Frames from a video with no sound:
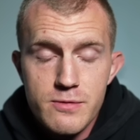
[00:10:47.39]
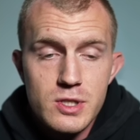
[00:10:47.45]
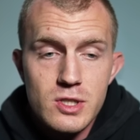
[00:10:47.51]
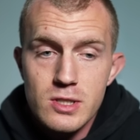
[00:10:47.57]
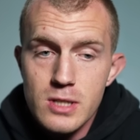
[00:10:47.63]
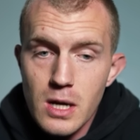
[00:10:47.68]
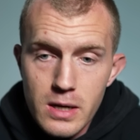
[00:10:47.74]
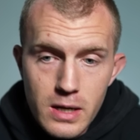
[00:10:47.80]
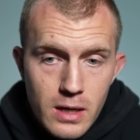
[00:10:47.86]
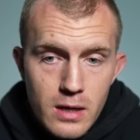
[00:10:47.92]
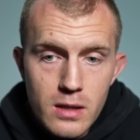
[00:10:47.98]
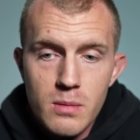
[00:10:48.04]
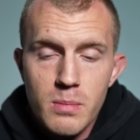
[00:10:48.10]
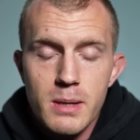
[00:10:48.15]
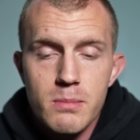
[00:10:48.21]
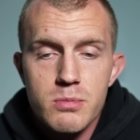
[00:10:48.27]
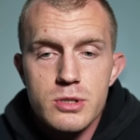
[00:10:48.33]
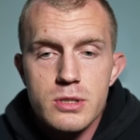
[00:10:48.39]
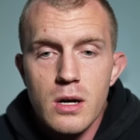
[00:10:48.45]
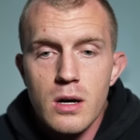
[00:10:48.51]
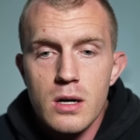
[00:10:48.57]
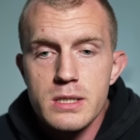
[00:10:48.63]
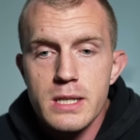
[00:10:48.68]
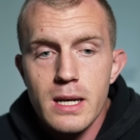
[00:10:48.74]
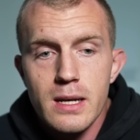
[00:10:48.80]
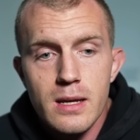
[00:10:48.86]
studying other people's
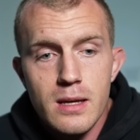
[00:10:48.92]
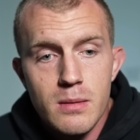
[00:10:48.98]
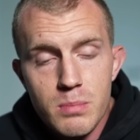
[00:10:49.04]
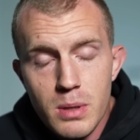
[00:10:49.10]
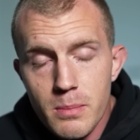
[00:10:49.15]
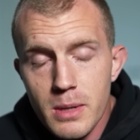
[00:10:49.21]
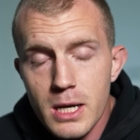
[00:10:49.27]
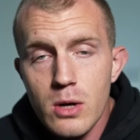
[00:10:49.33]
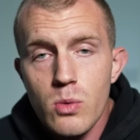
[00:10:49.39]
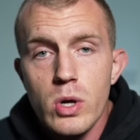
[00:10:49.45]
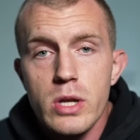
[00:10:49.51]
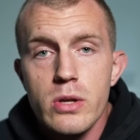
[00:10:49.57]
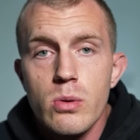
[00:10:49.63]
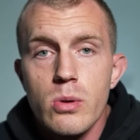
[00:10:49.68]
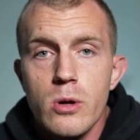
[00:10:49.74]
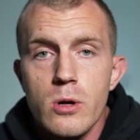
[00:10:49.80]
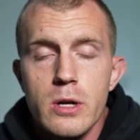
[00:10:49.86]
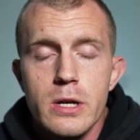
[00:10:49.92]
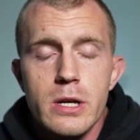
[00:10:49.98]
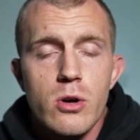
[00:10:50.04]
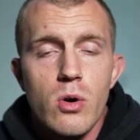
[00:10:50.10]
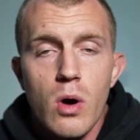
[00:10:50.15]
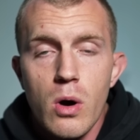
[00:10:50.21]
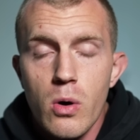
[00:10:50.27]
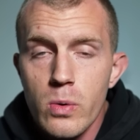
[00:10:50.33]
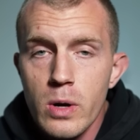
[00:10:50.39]
content, implementing what you learn in
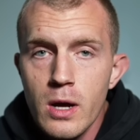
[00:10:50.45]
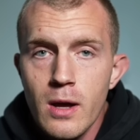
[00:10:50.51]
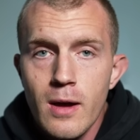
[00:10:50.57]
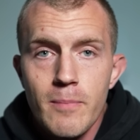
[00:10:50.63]
your own,